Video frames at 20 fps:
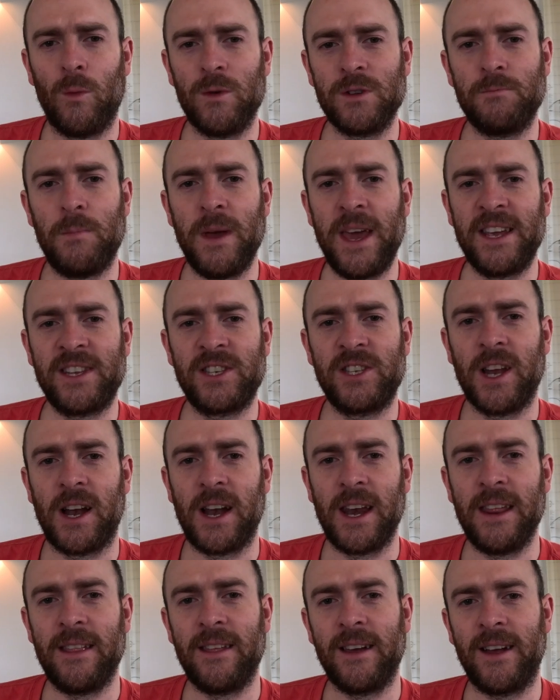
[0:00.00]
was
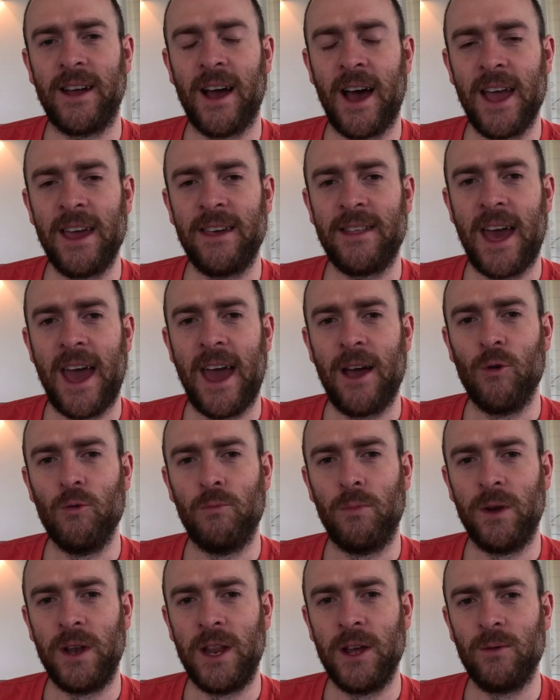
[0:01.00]
basically the guy there who
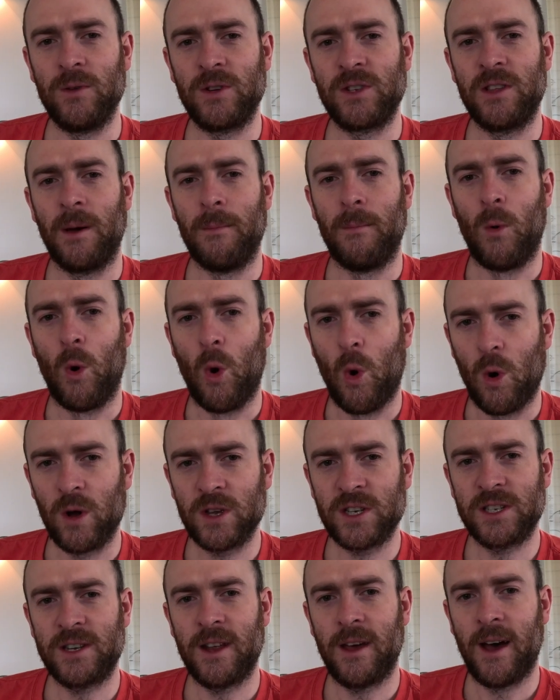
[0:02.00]
produced the
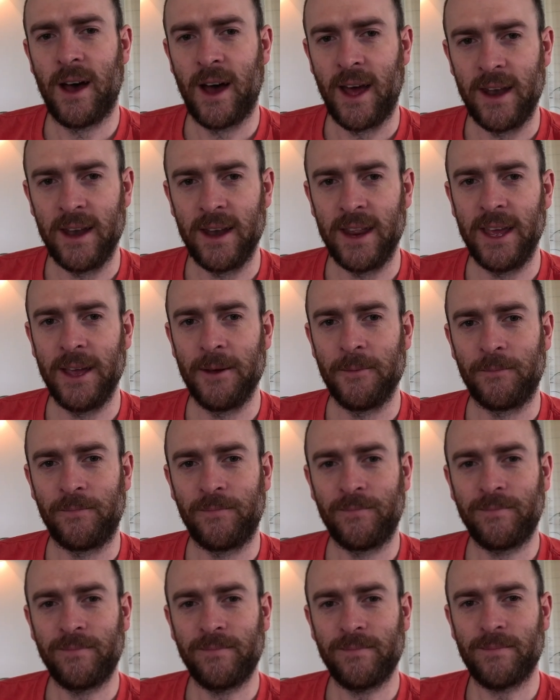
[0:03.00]
most honey
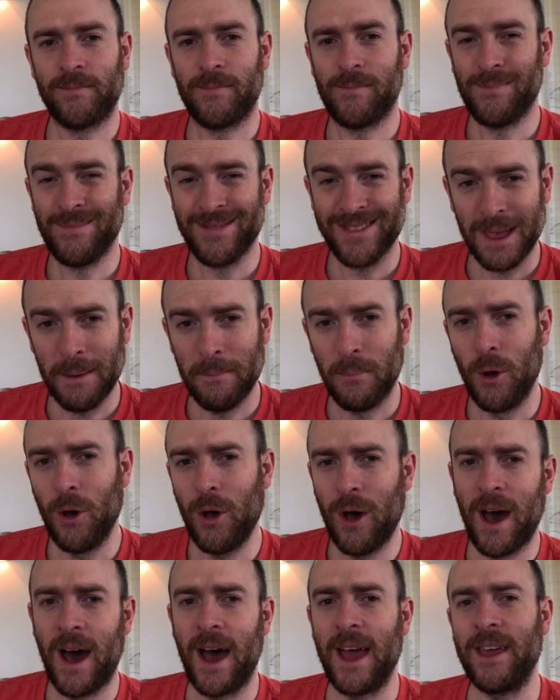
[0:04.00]

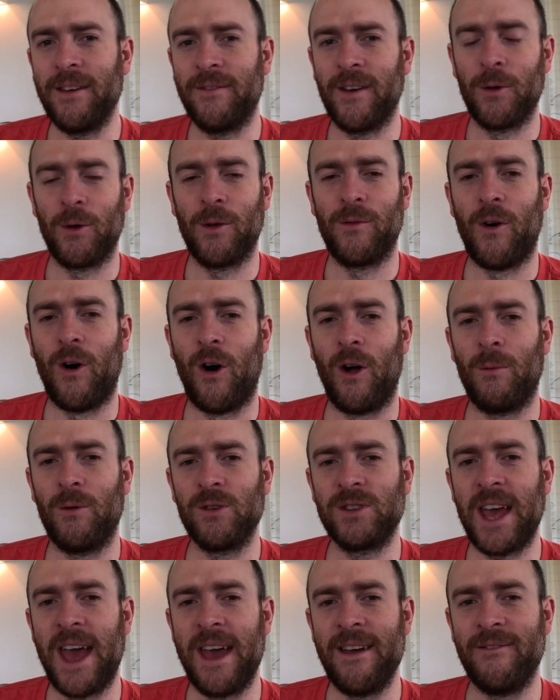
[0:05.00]
per hive out of
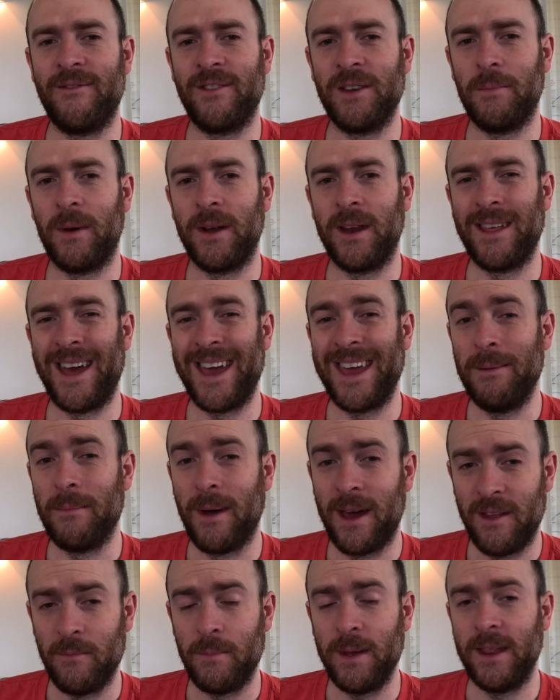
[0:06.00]
almost everybody there. He
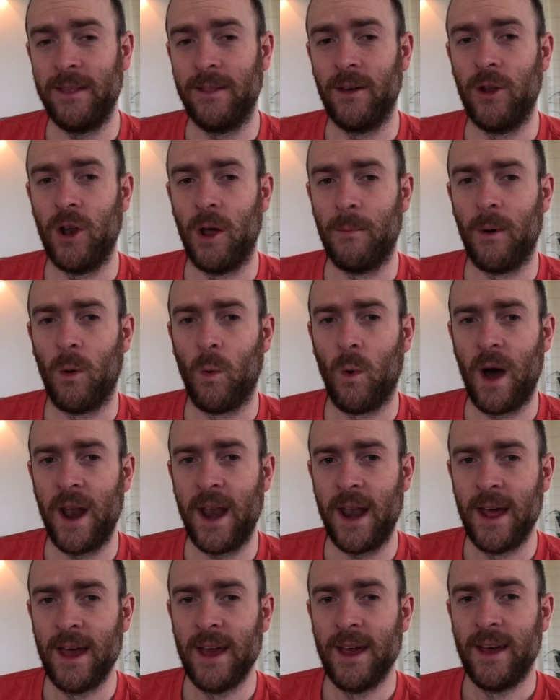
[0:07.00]
might have been the number
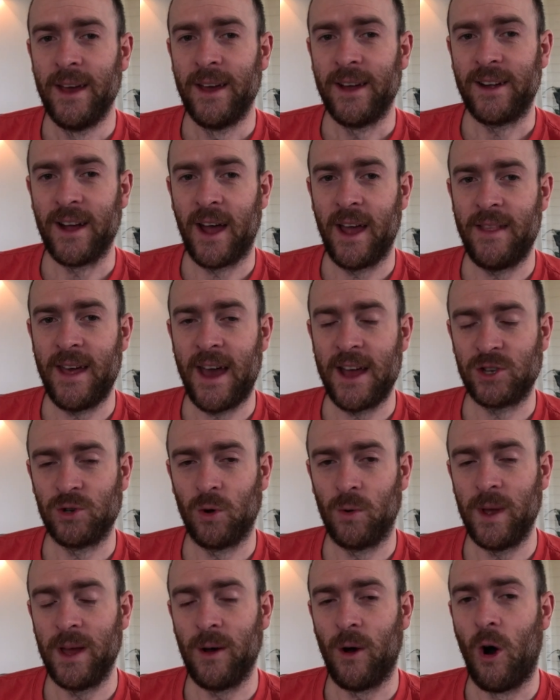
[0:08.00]
one guy there.
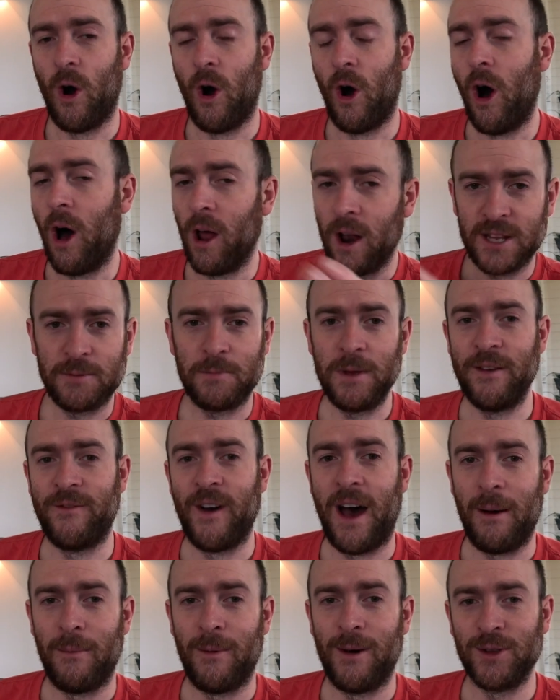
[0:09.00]
So we all as bee
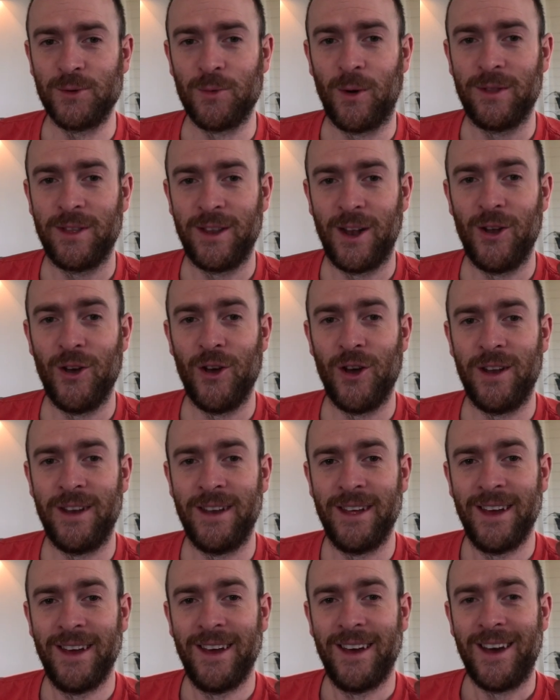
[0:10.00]
farmers wanted to
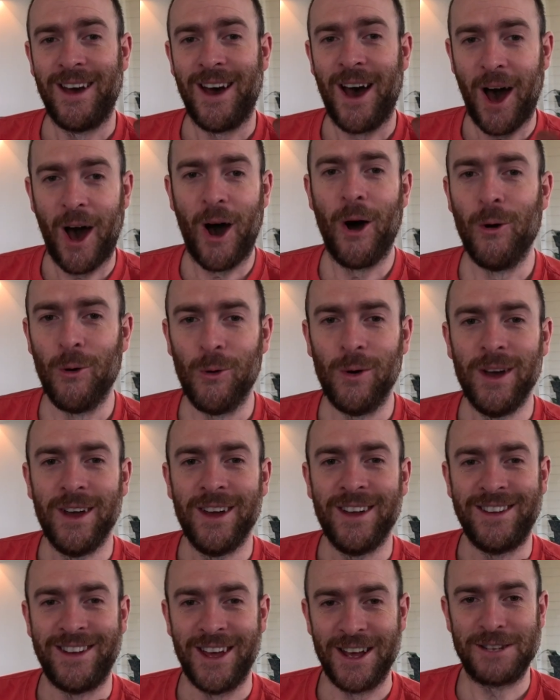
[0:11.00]
learn, how
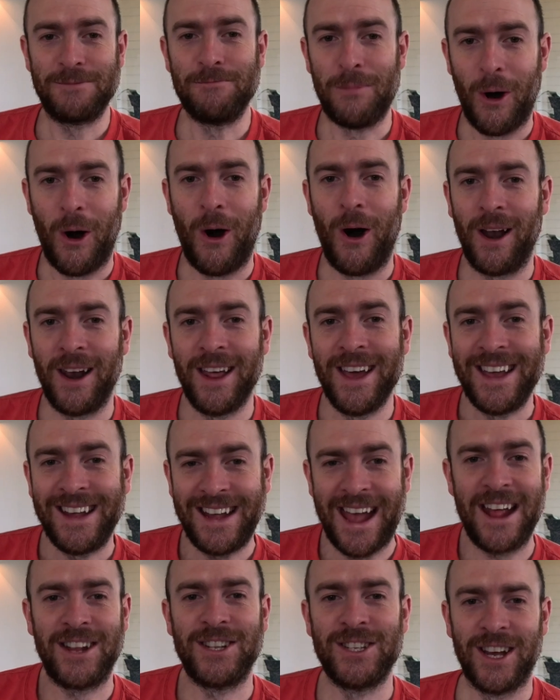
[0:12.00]
does Paul
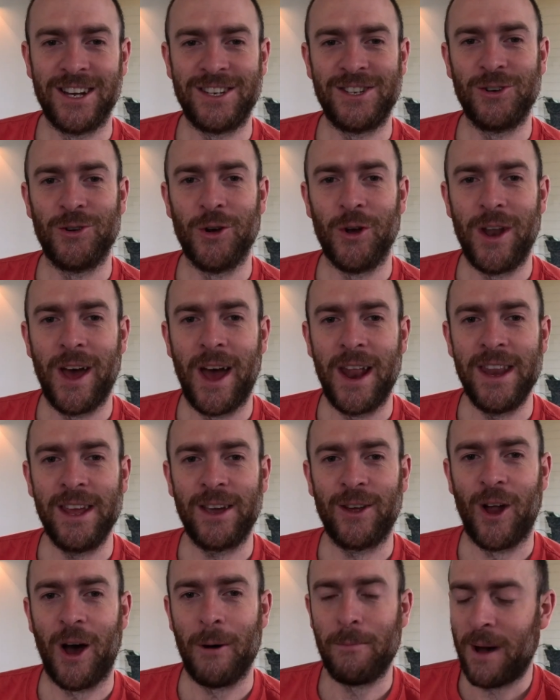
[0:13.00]
get such a good honey
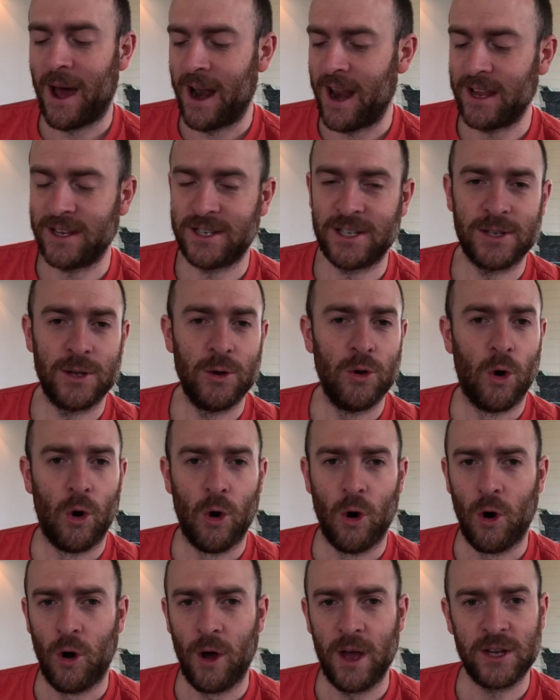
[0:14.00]
crop? And it's
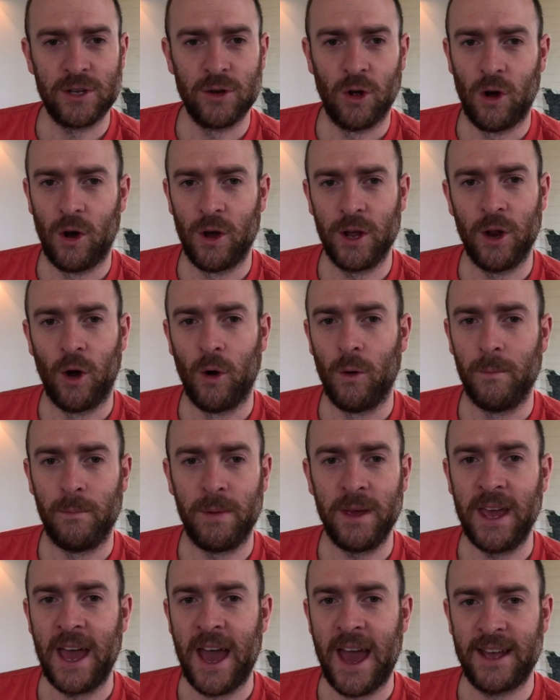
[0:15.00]
no, you know,
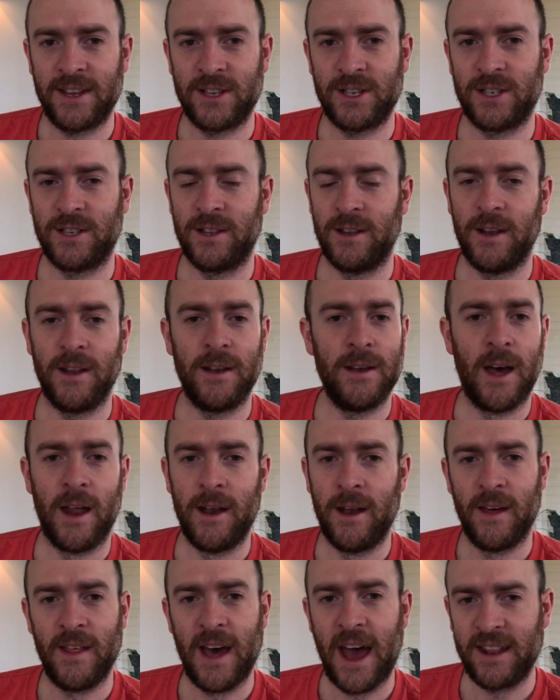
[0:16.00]
BS,
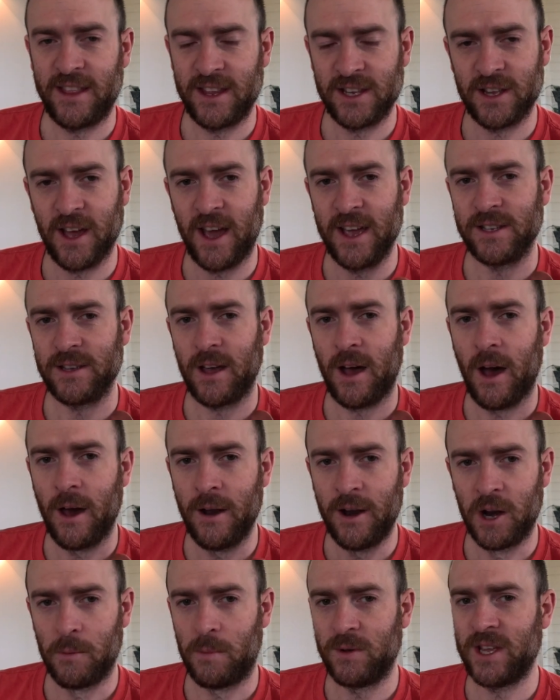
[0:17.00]
none of that. This guy is
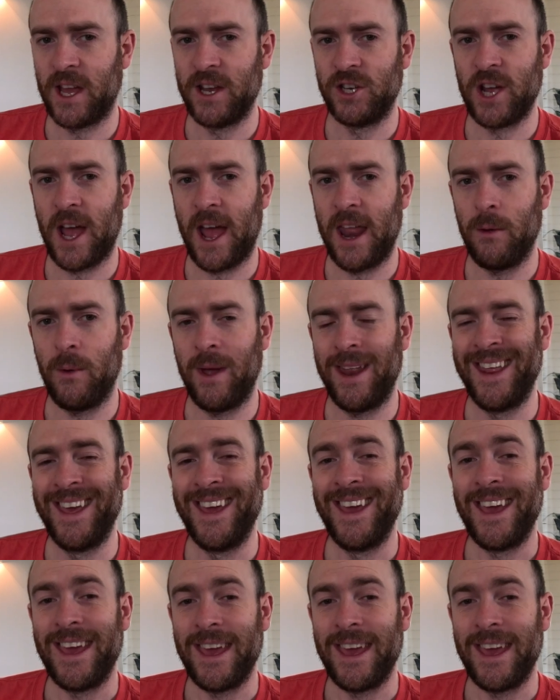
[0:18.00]
100% genuine.